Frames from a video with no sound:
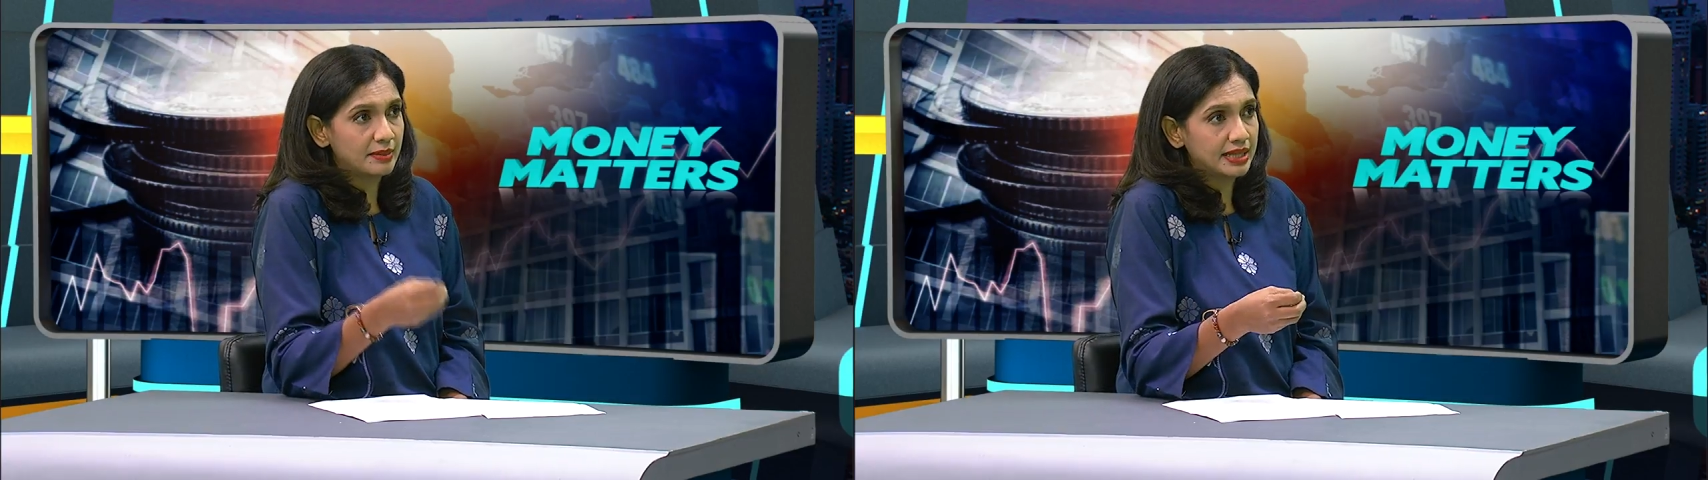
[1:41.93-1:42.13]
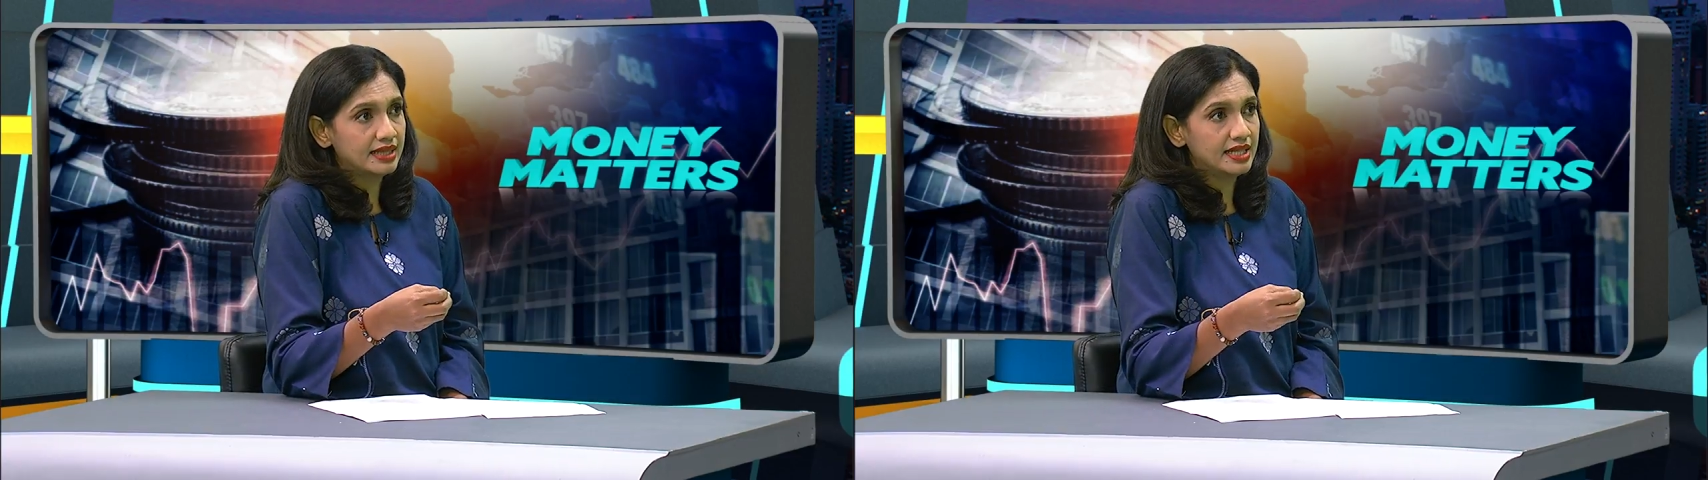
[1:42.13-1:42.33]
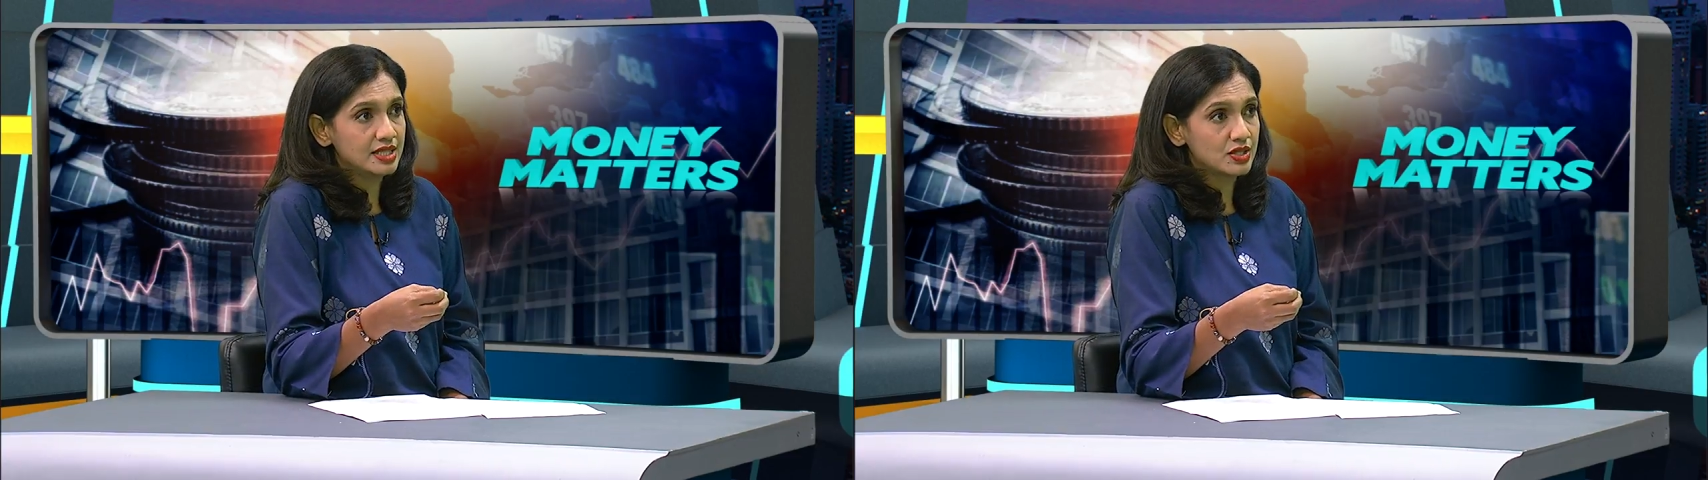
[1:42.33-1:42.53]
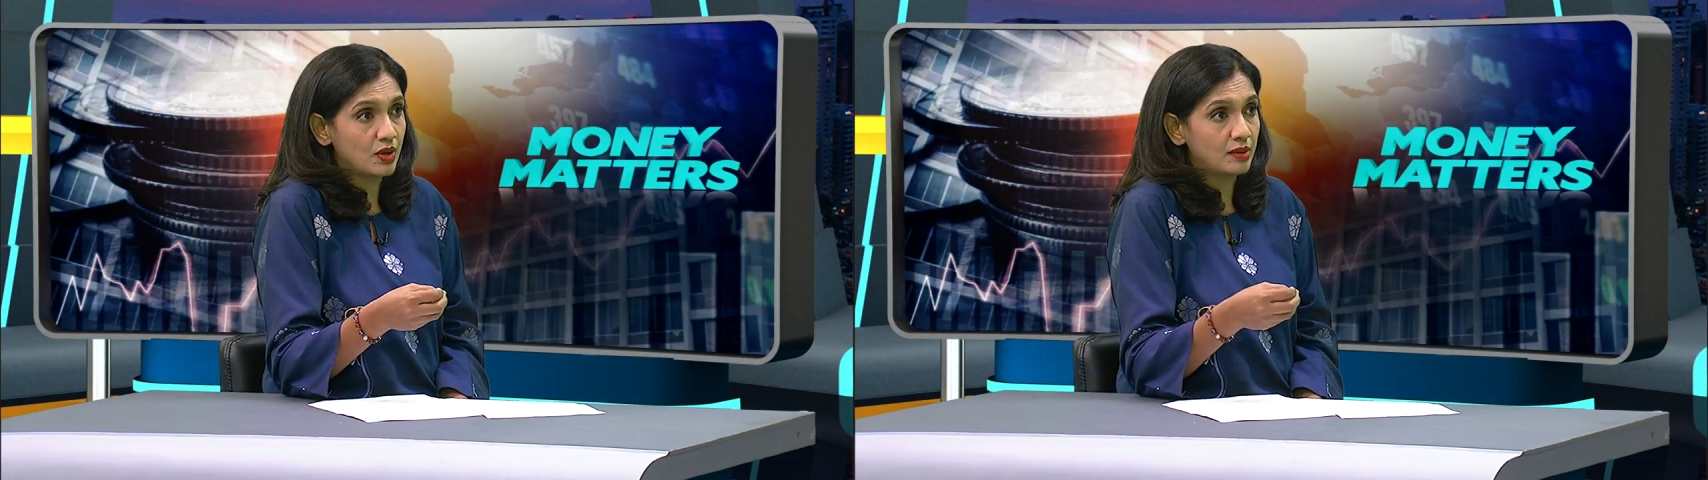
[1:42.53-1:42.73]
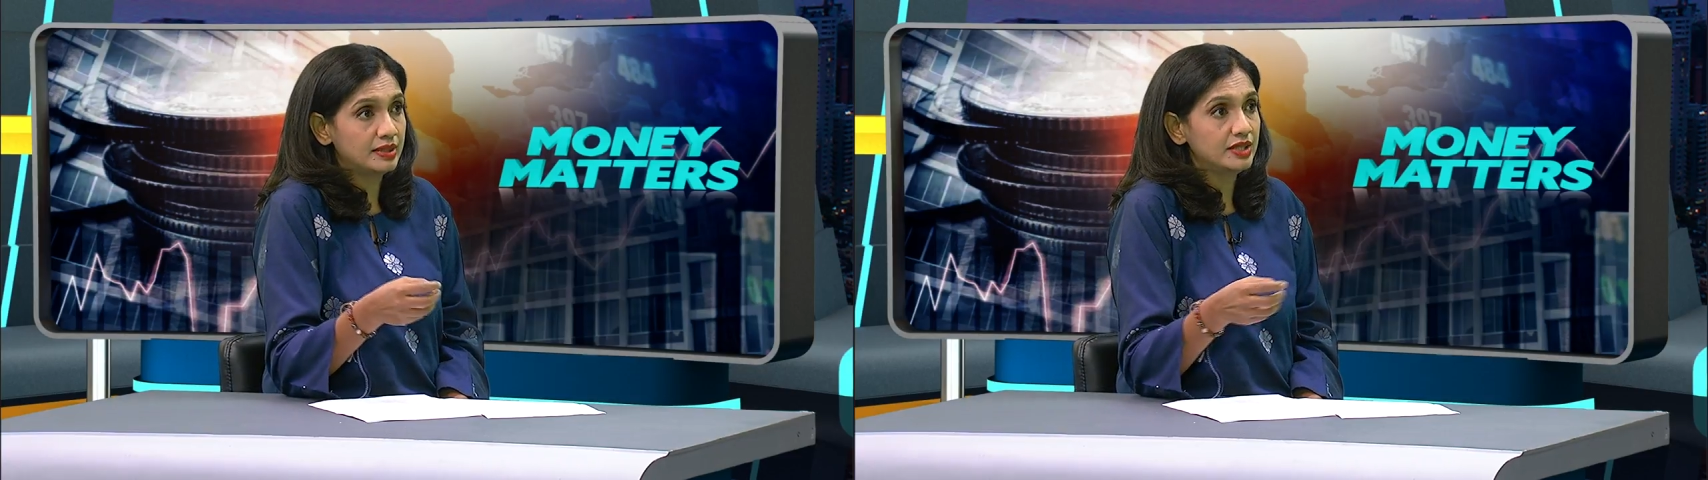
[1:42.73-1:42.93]
your monthly
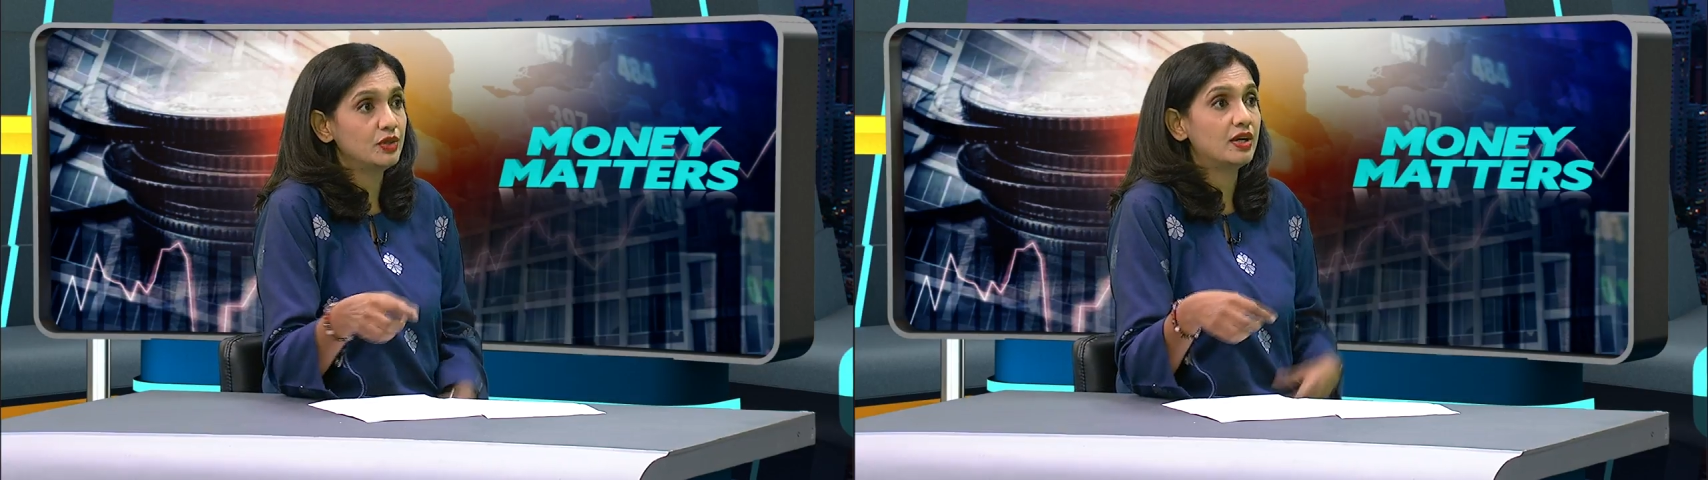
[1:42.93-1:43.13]
installment